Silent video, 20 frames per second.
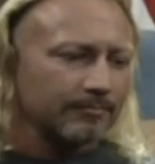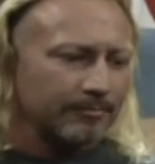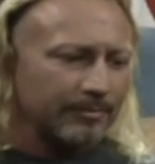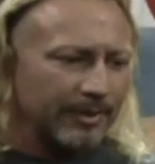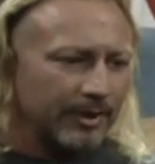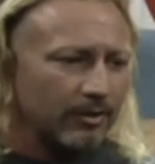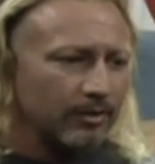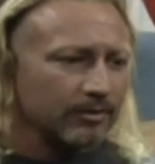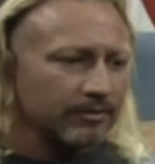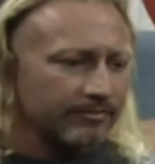
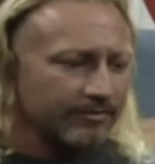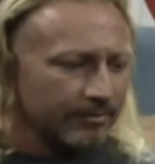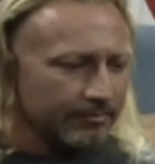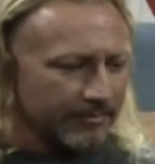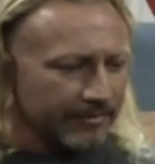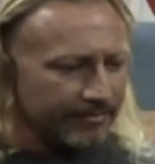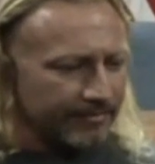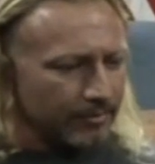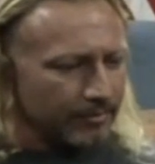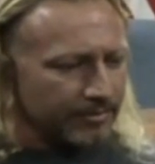build from
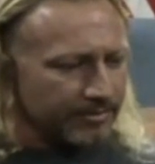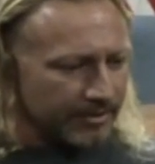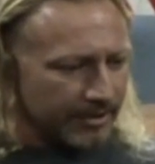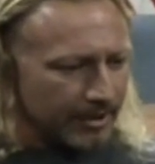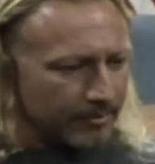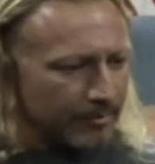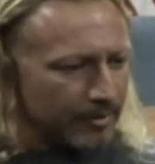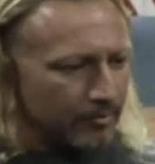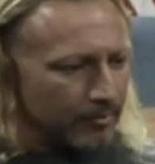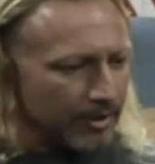the first
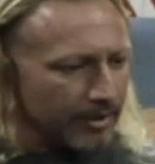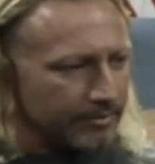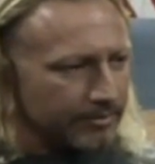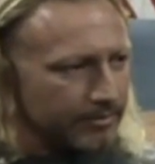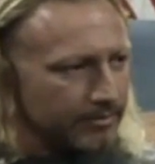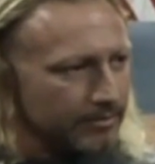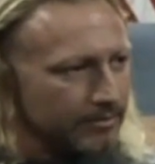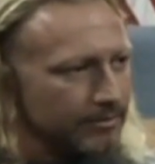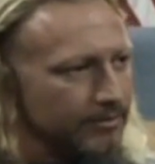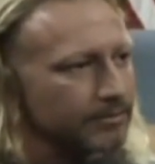time we
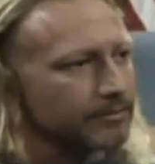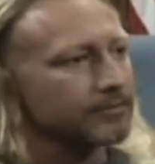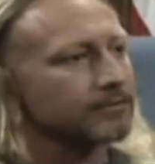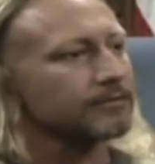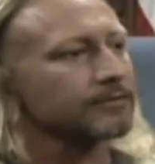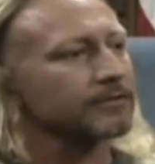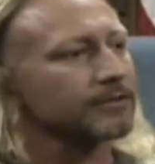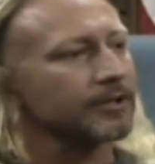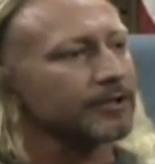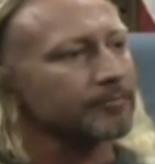wrestled
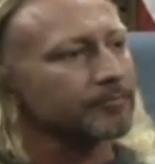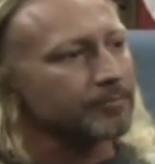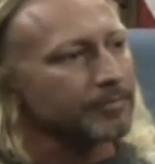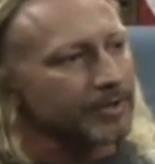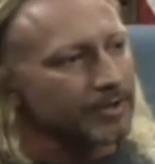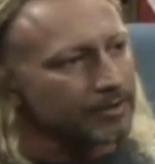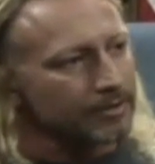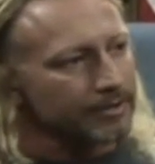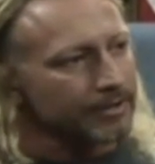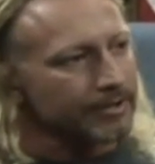and
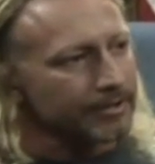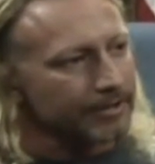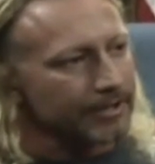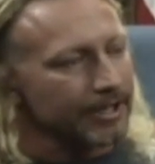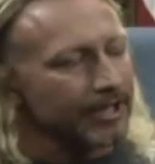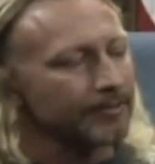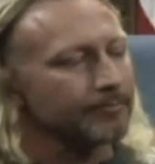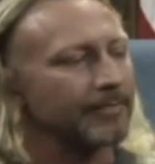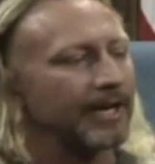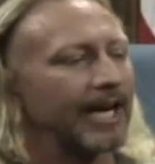build it
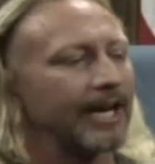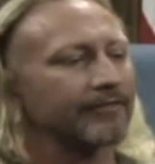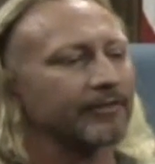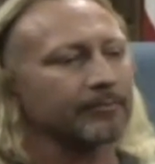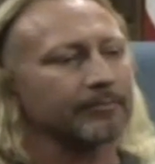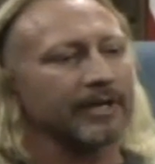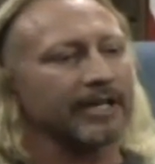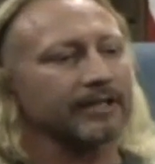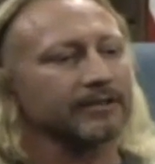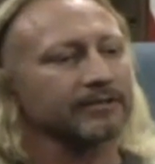and have it
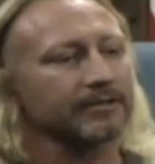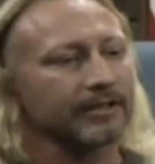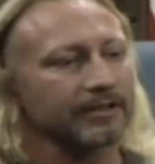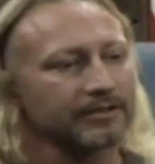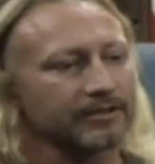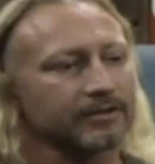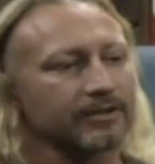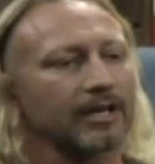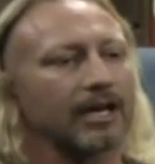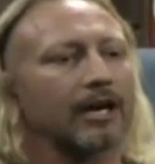make
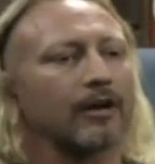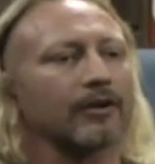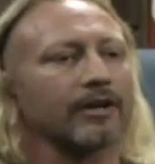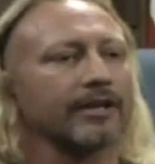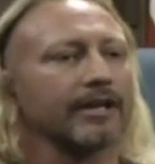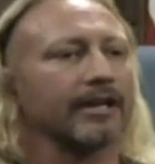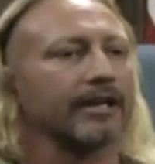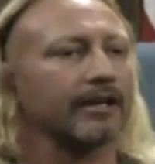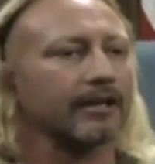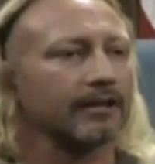sense to how
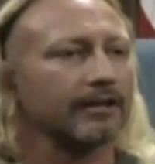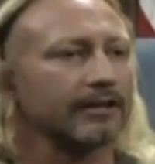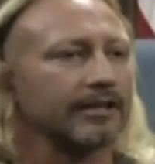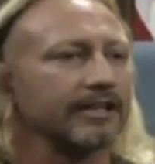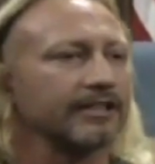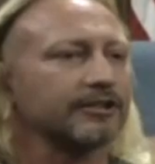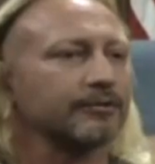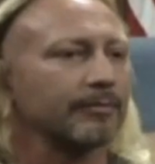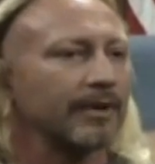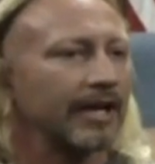
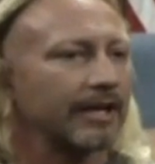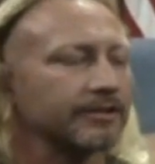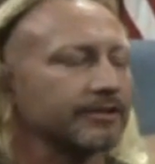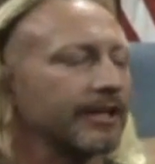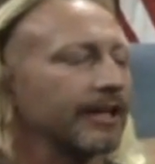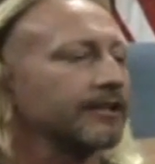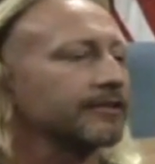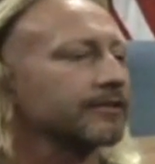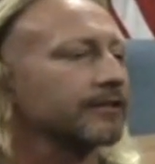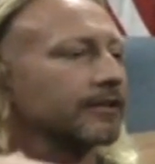each match
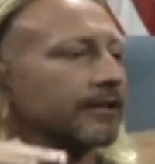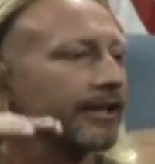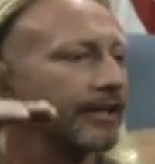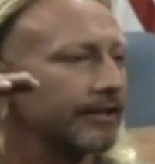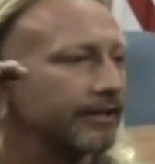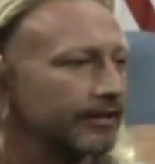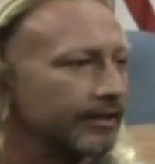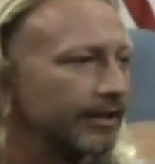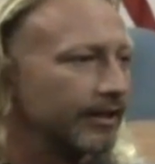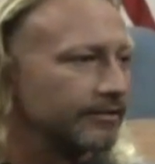
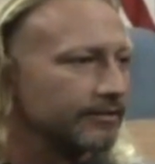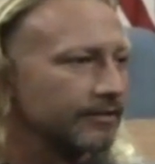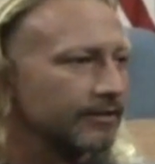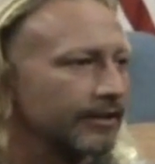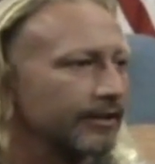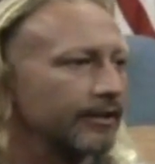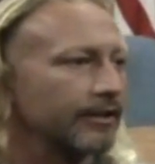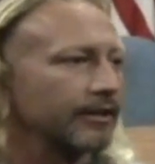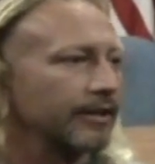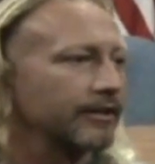escalated and
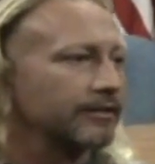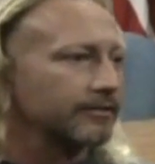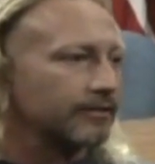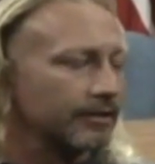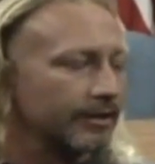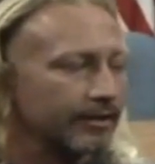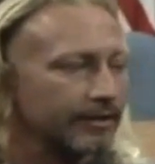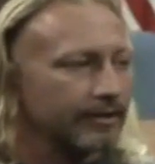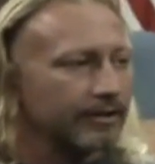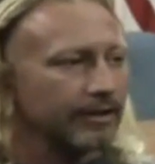escalated and
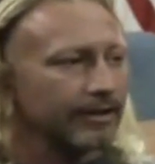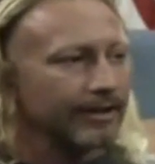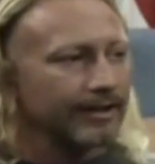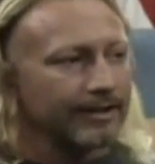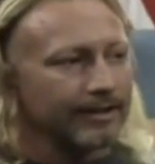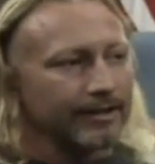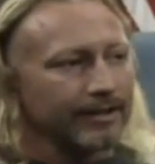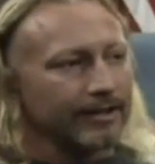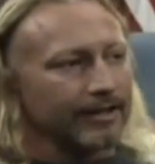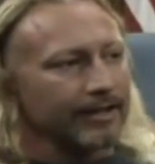escalated.
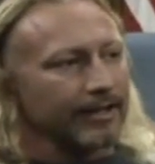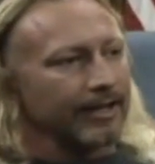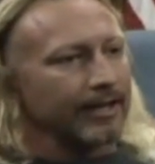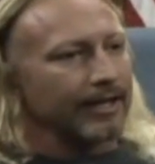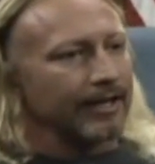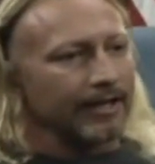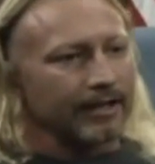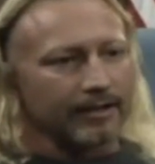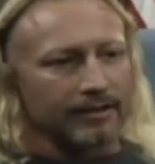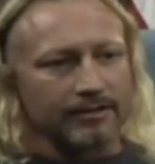
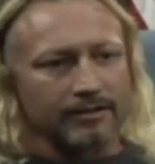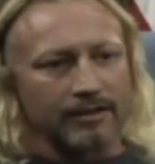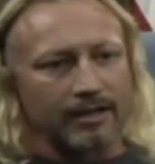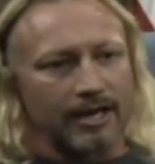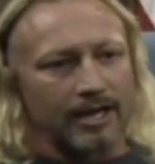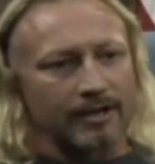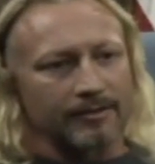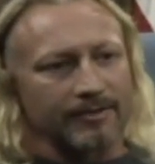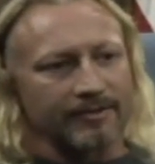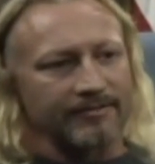And a
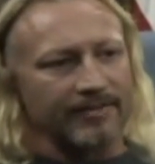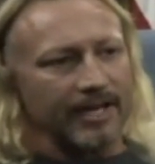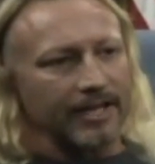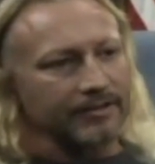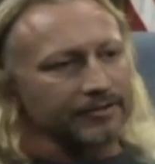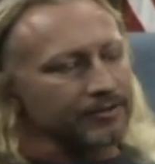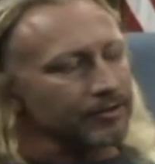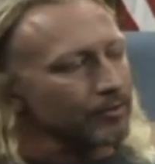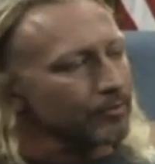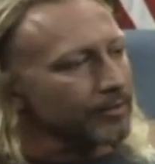lot of the
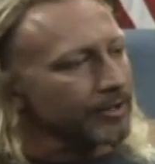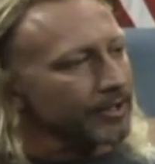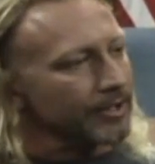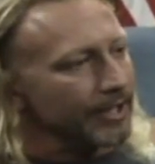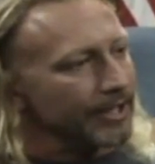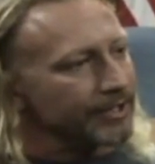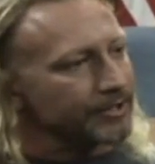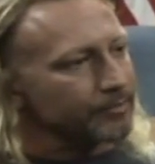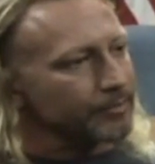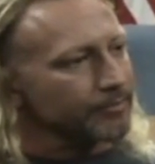fans don't
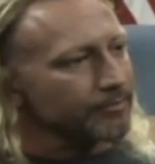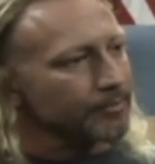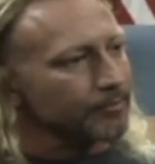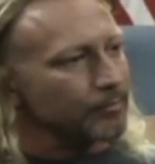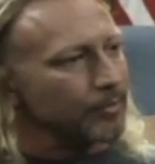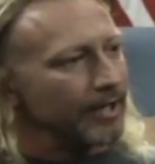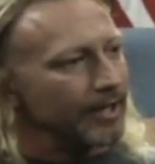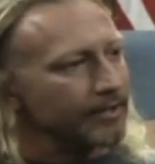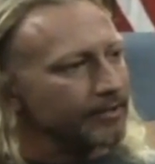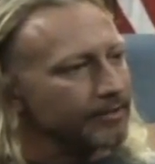realize we were
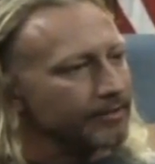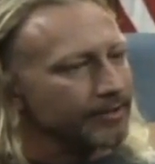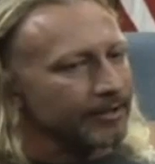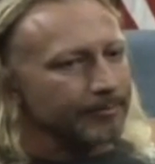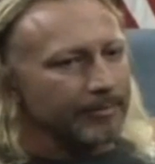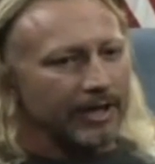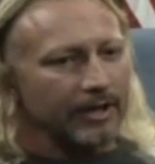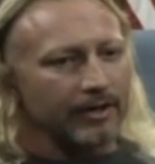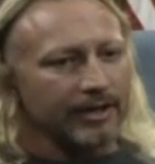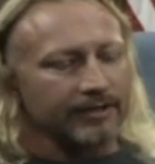practically
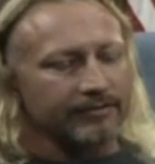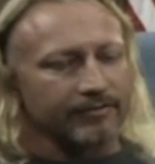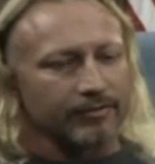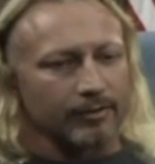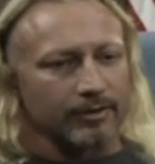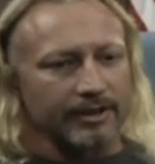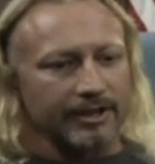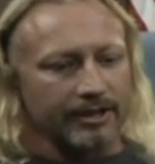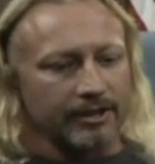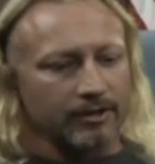married
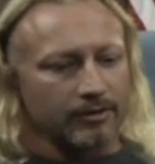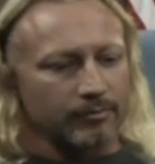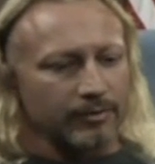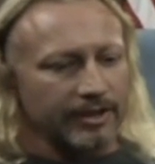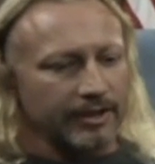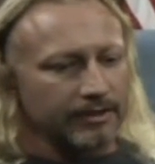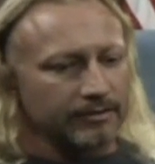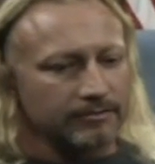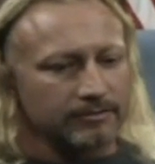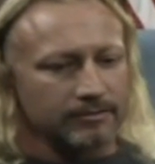for a year.
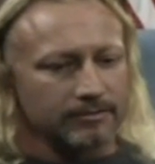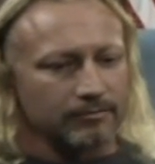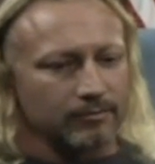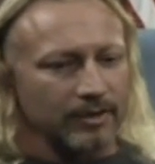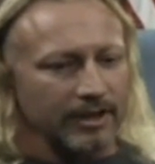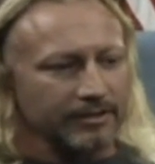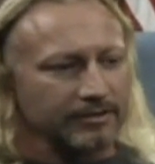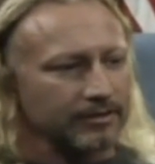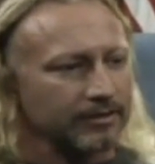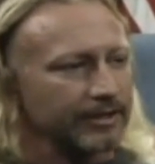We
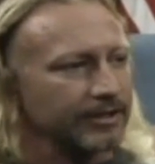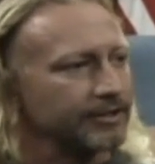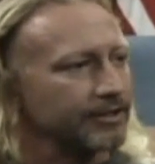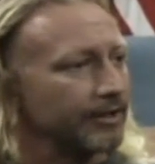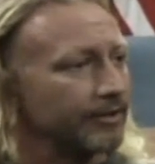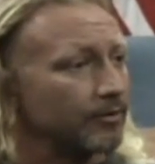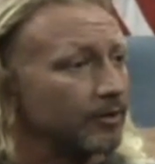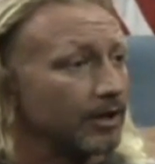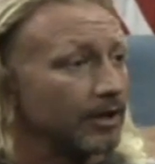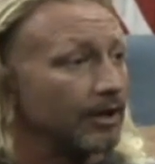wrestled each
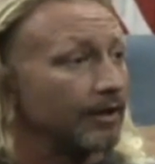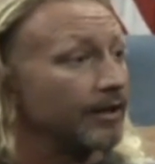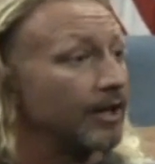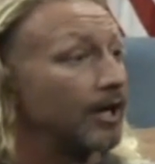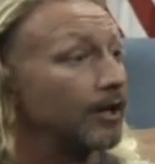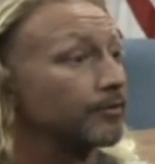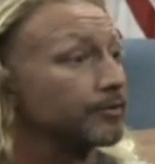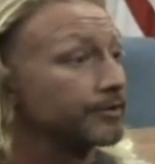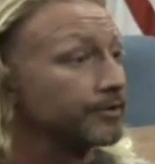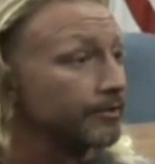other on all the
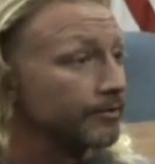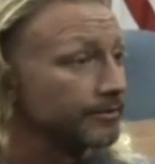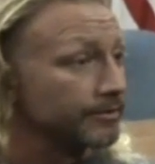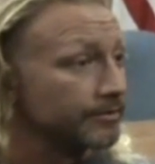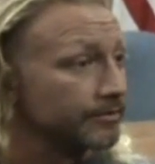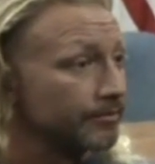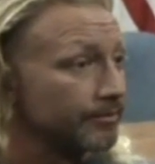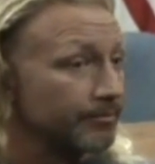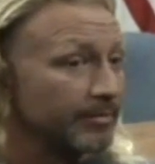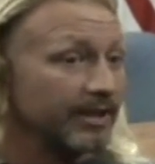house shows,
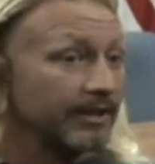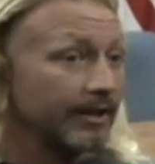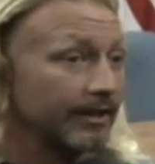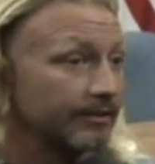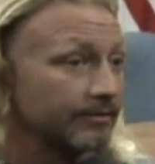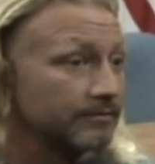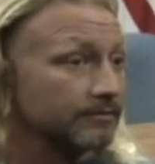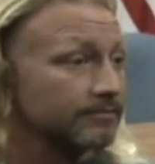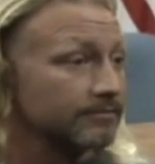so it'd be like